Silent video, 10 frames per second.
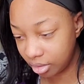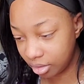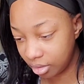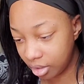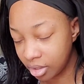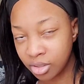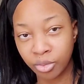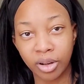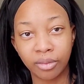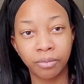this is
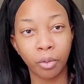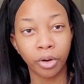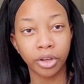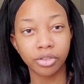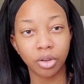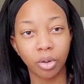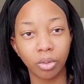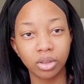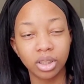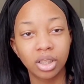around 4 years
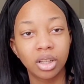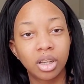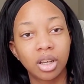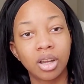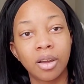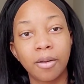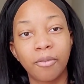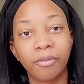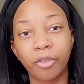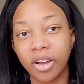old.
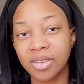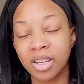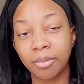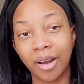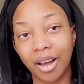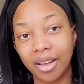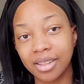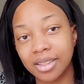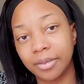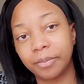Frosted
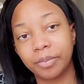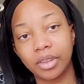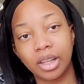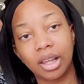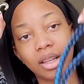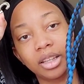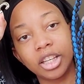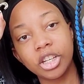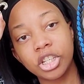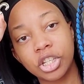paws
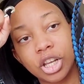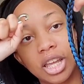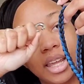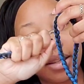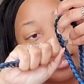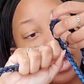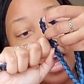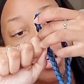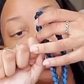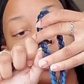leash. It's
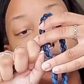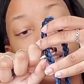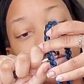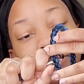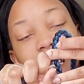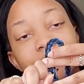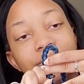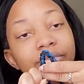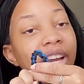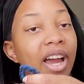actually,
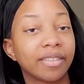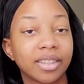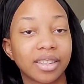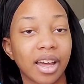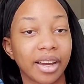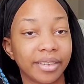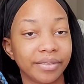I have to say,